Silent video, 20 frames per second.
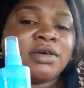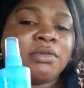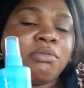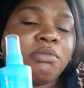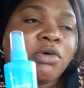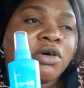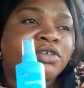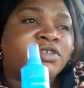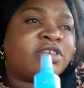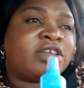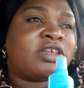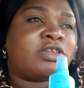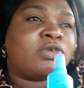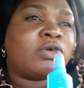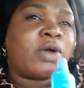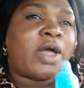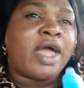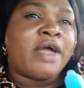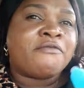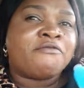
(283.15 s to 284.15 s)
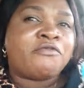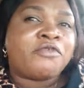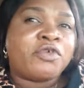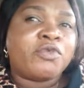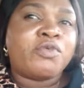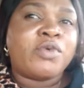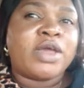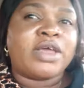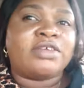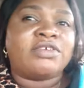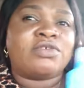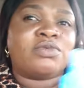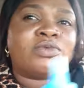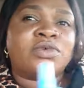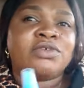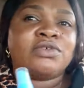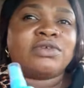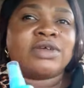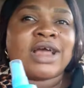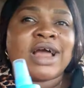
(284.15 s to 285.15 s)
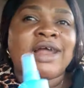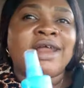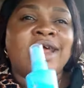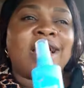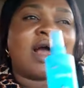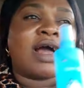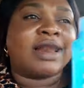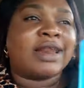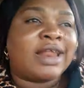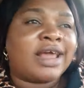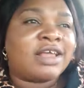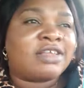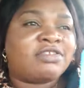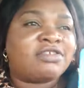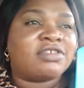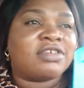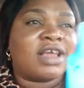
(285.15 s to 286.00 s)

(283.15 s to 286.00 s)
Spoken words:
mosquito everywhere. She wants to carry her net.